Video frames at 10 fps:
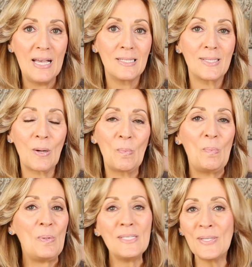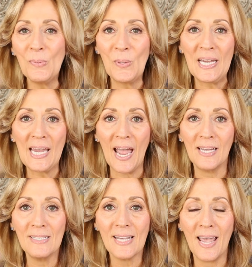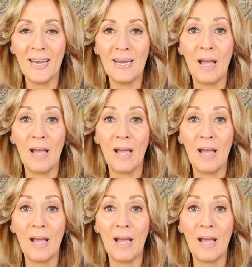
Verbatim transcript: So busy weekend and